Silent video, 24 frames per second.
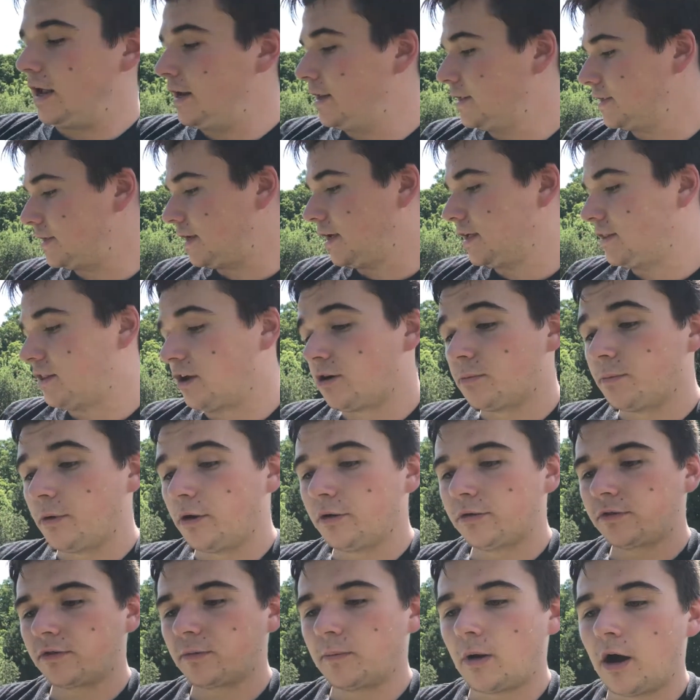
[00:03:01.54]
then they're
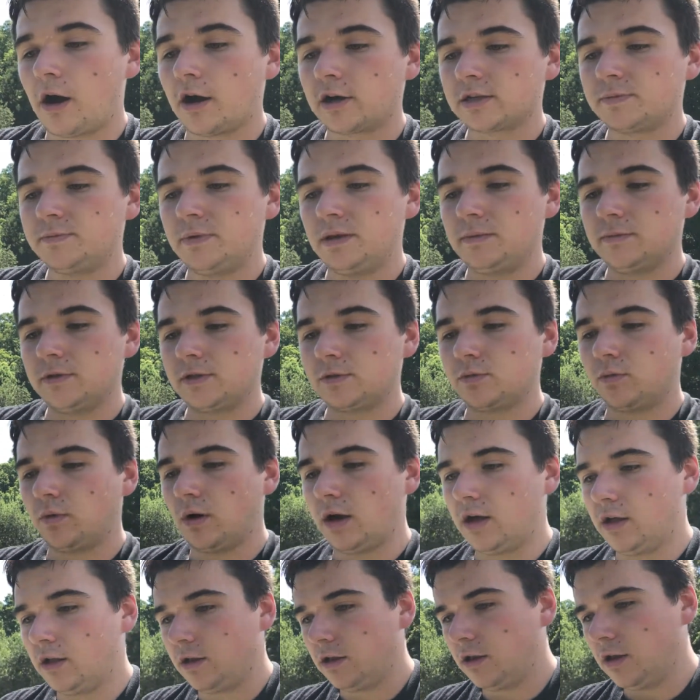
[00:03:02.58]
both from Auxbeam as well.